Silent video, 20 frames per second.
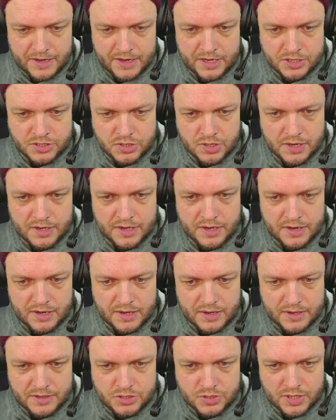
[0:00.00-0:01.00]
I draw a
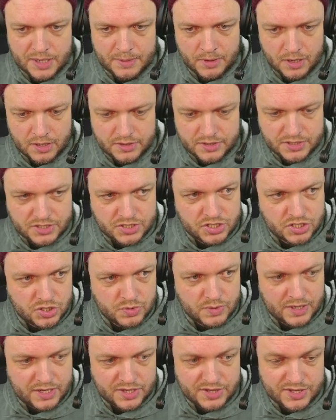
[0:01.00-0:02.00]
tray ball that doesn't do
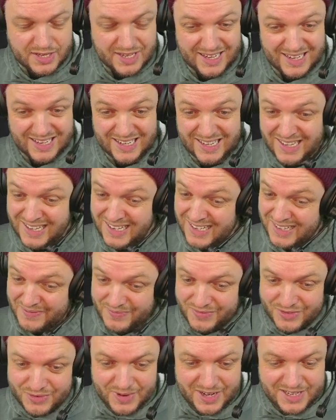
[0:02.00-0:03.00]
anything.
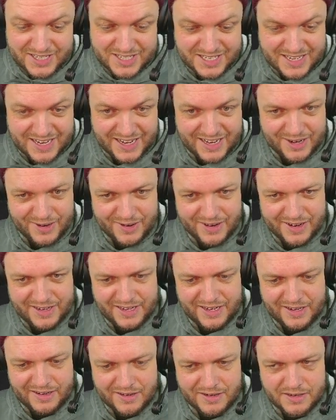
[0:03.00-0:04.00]
The race is kind of on
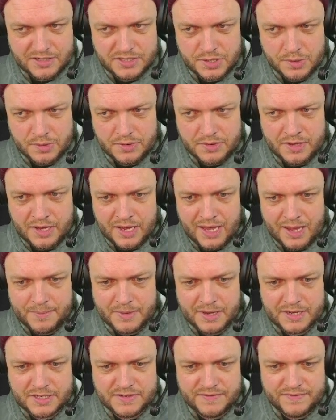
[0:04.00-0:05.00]
here, so the game
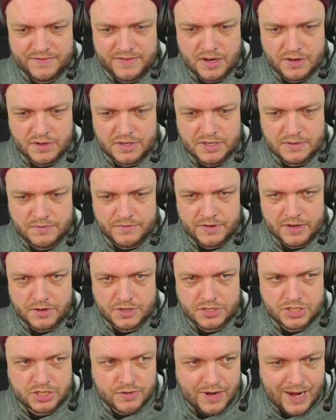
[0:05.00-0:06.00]
gets very, very
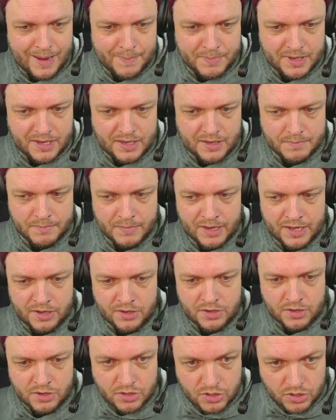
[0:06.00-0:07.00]
scrappy. My
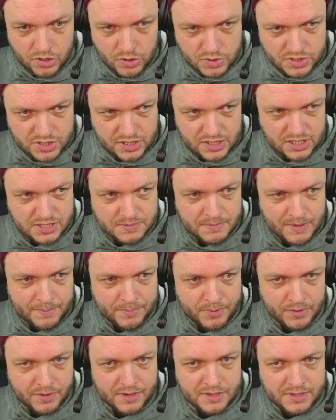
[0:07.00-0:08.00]
good news is my
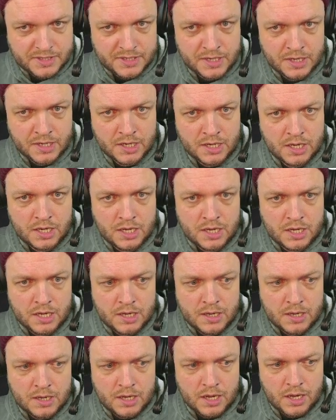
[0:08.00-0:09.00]
opponent
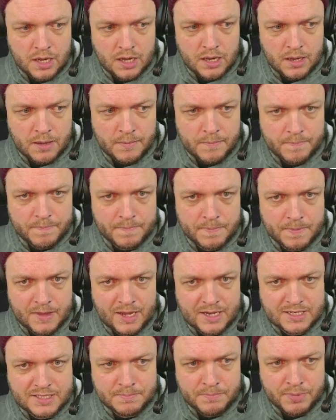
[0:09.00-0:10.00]

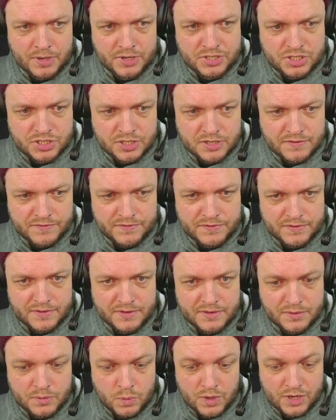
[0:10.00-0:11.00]
has a bunch of
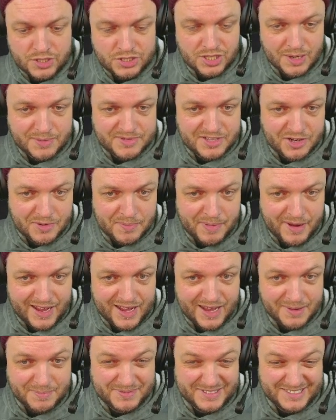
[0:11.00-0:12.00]
1-drops that are
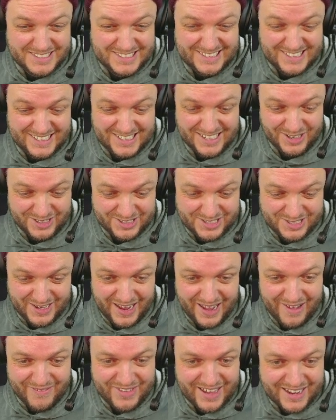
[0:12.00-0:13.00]
bad, but they also
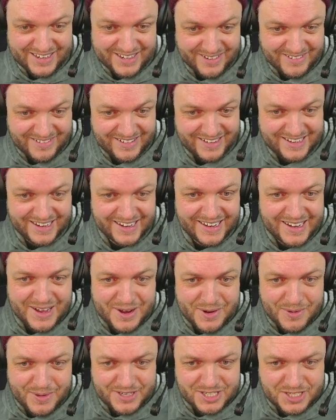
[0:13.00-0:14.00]
have that card,
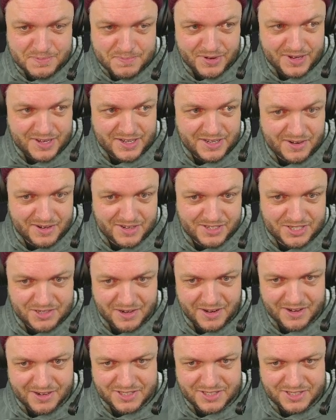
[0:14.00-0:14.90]
which is pretty darn strong.